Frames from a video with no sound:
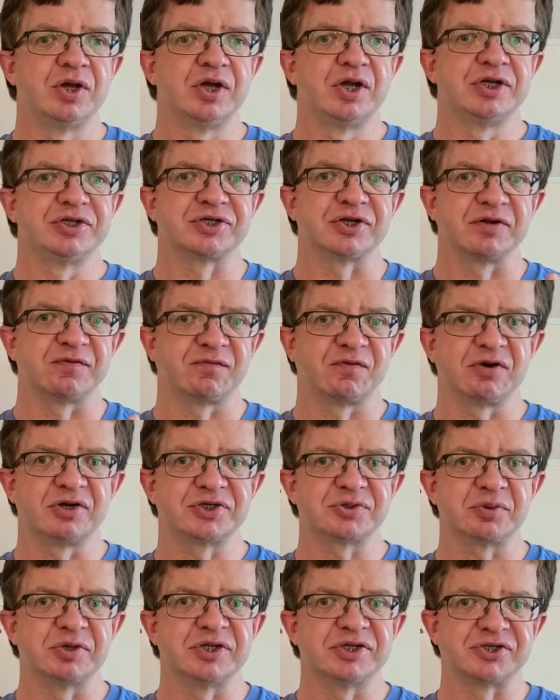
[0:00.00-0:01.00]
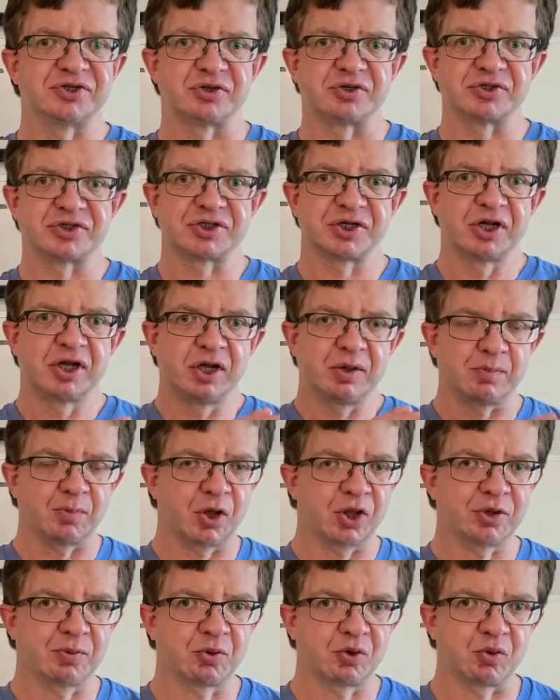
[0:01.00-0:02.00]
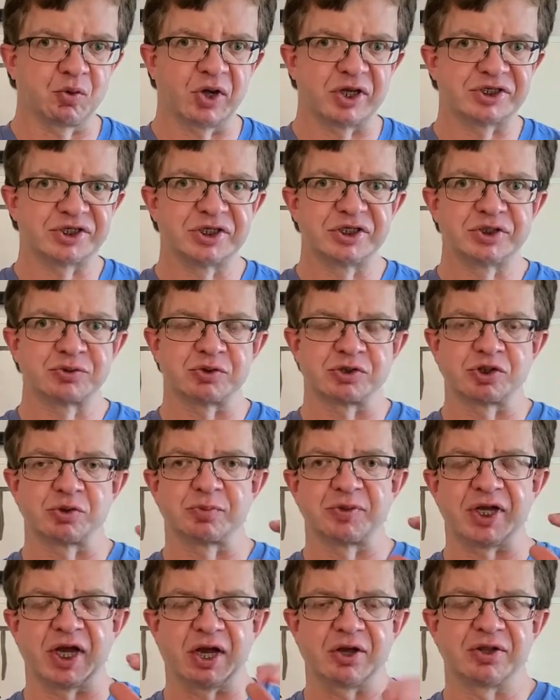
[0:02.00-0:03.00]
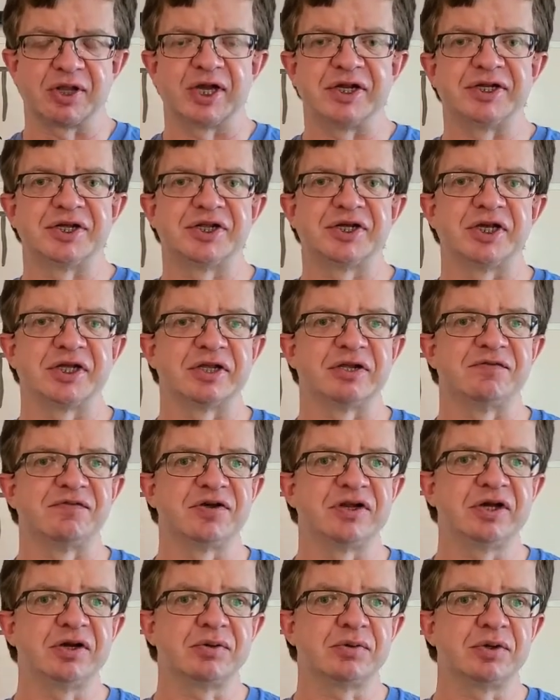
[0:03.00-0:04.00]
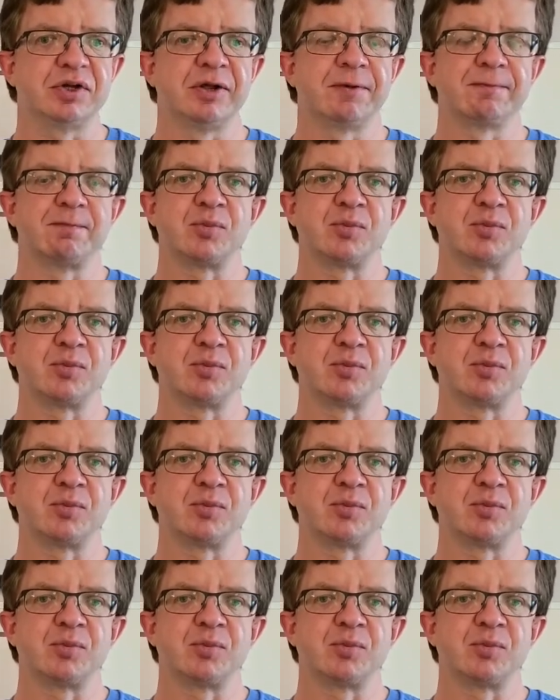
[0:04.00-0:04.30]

So the first one is those multiple questions, which will be outlined at the end of the video.